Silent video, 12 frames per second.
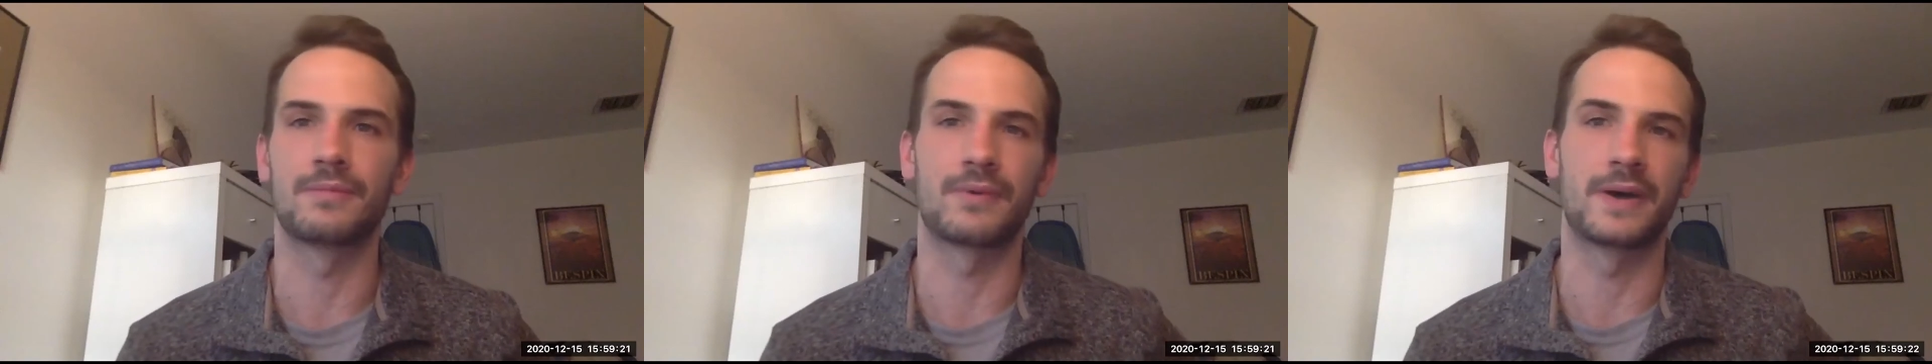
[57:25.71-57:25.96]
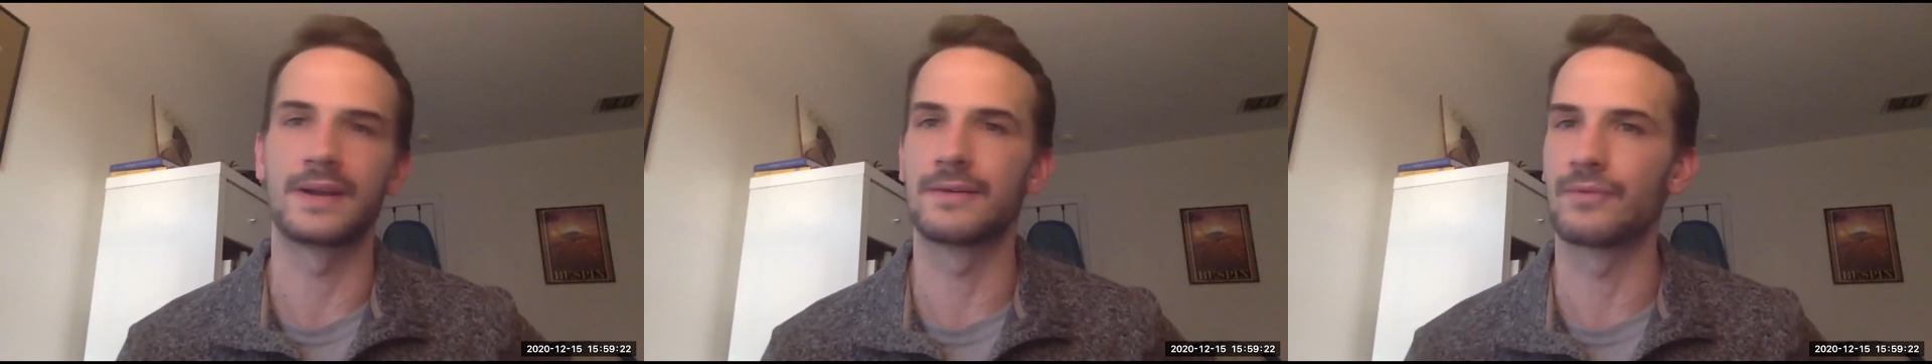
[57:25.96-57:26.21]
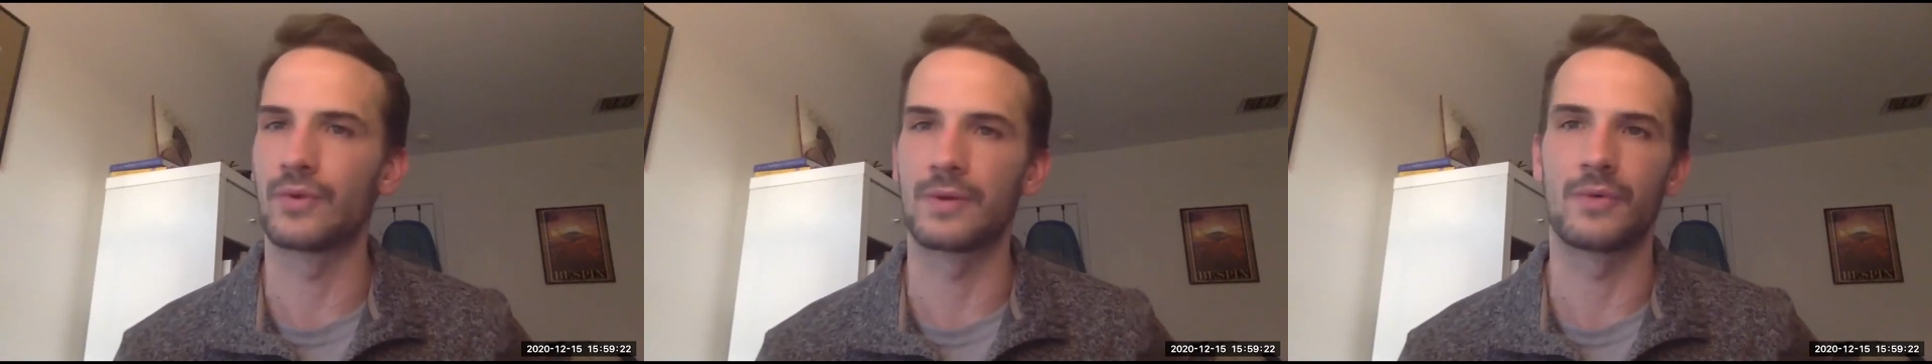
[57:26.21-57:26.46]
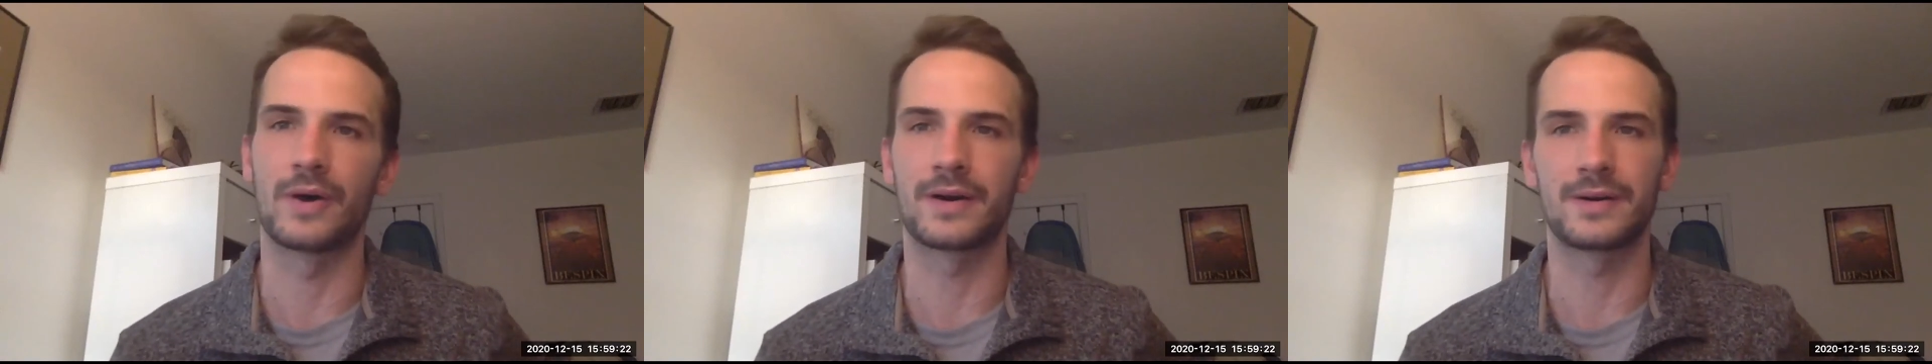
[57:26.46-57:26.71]
plenty of warm
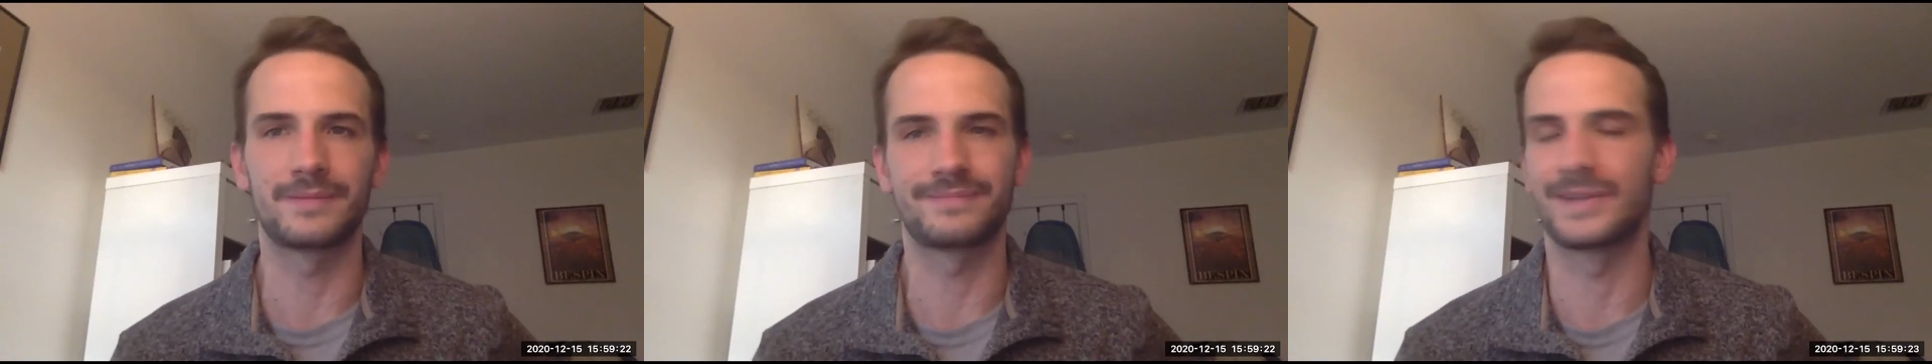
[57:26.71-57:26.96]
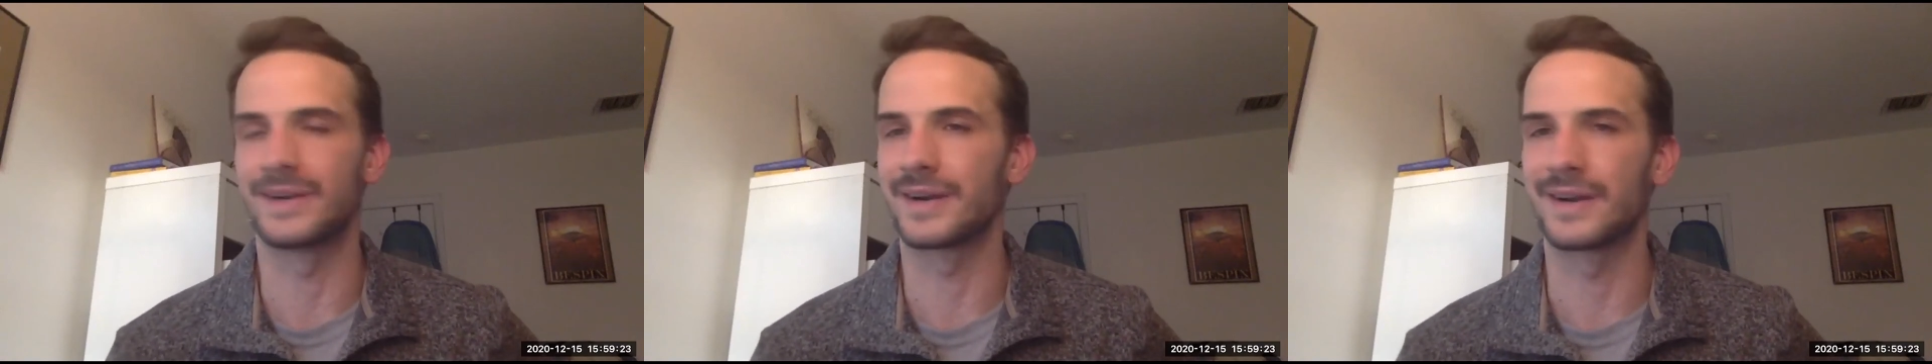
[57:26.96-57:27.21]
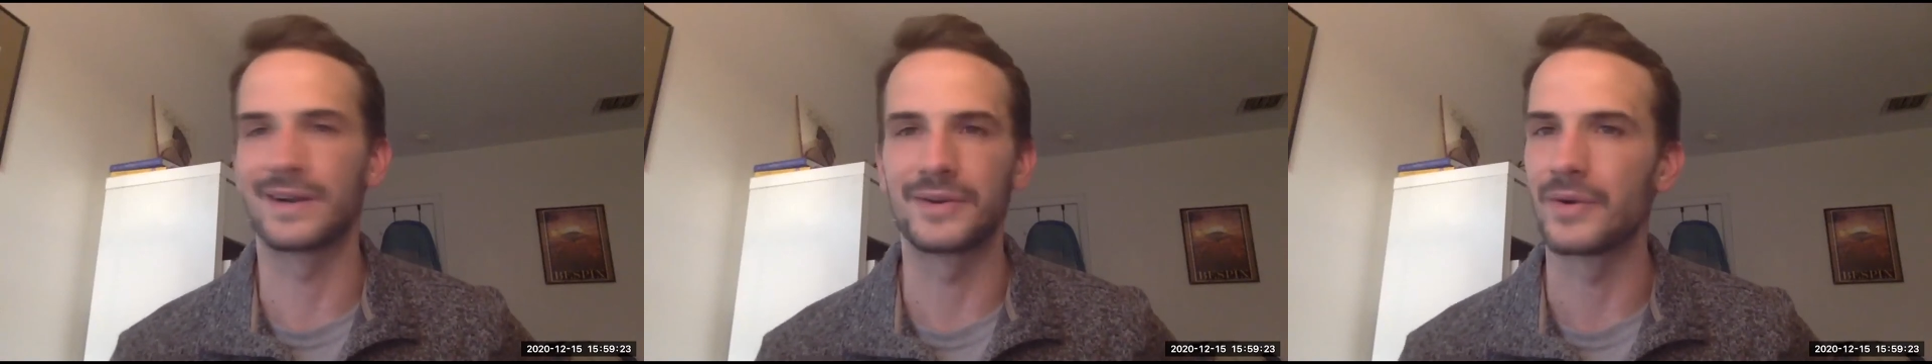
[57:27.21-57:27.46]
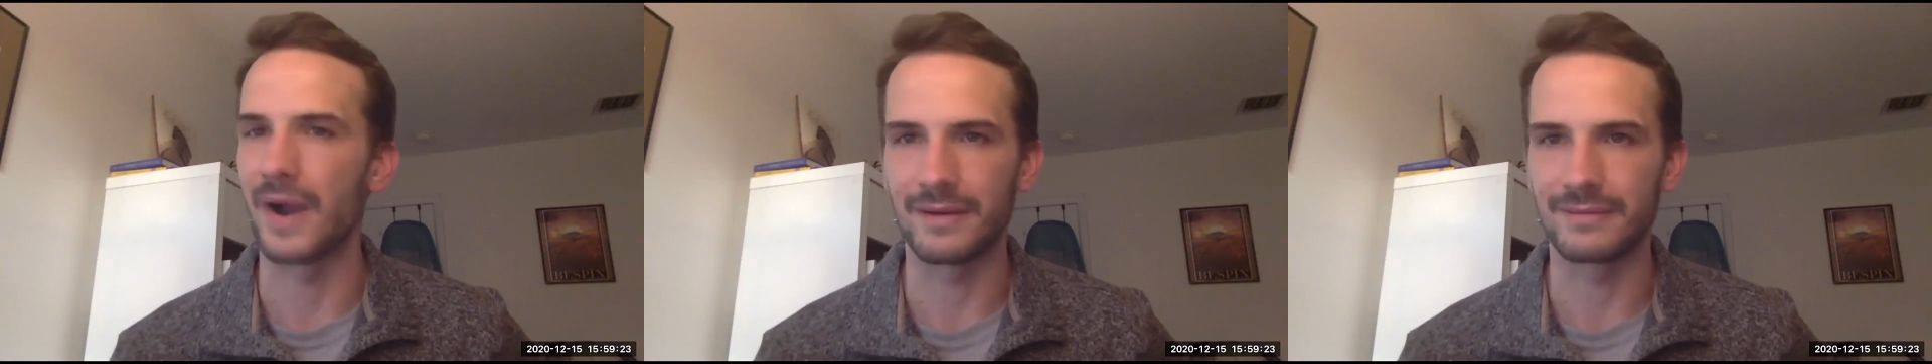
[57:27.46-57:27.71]
water, they're going to do
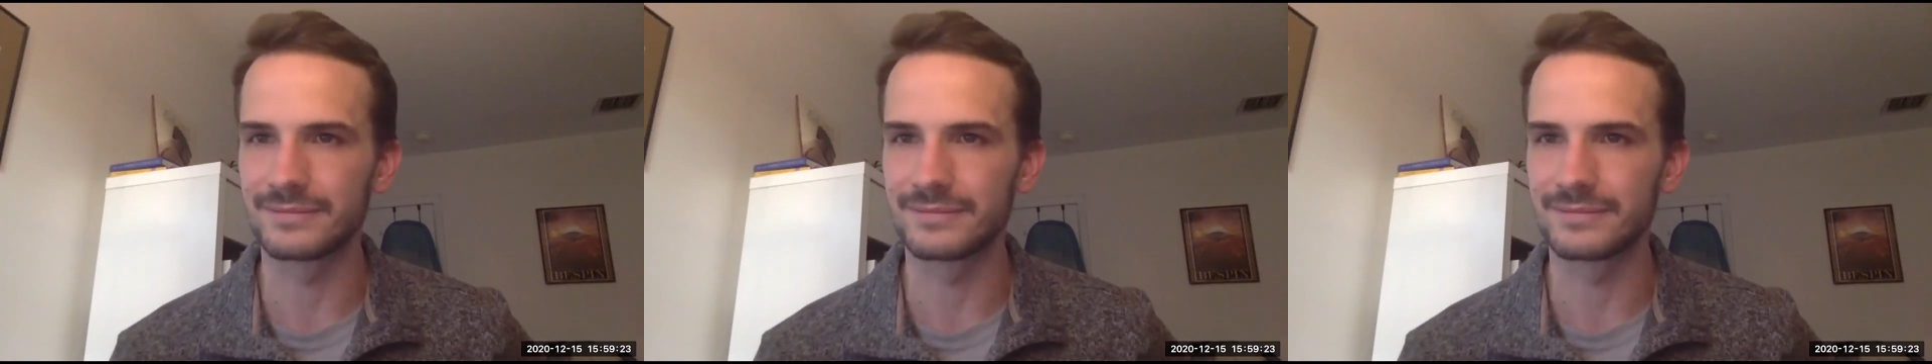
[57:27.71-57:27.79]
great.